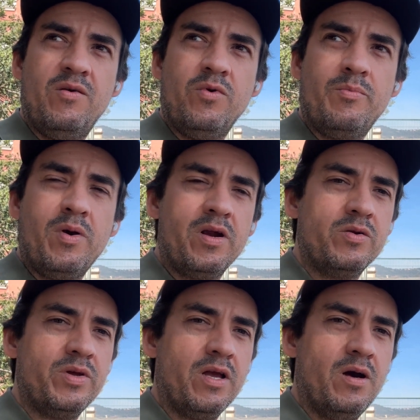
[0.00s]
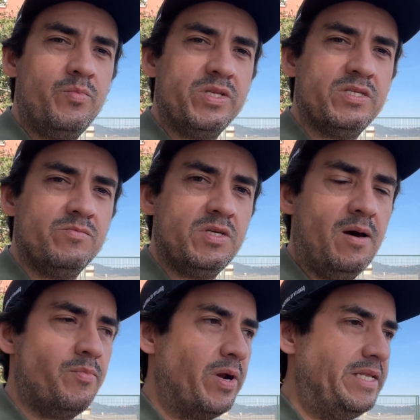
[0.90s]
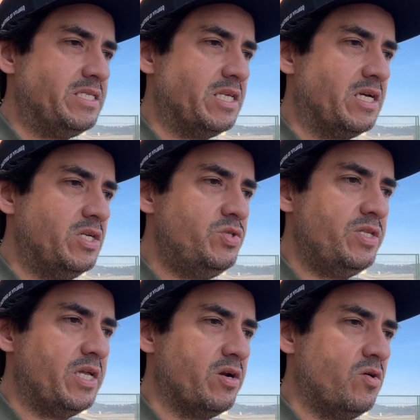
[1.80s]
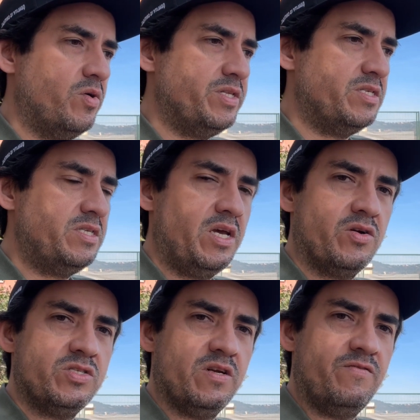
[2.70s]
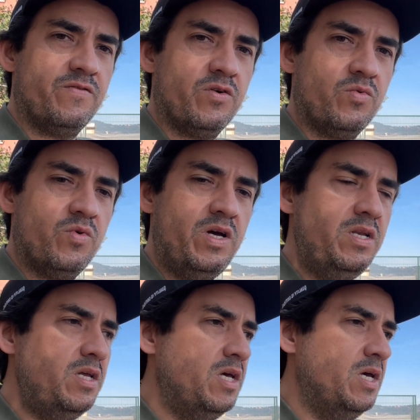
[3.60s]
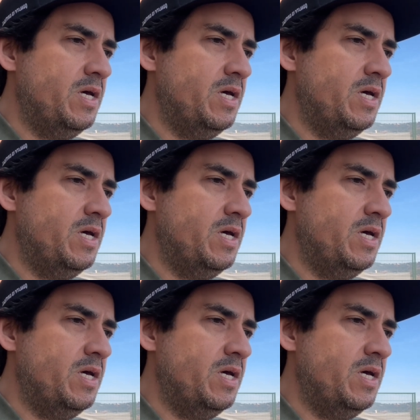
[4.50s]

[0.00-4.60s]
We're partnering up with some top brands in the country that are going to take our stuff for a run.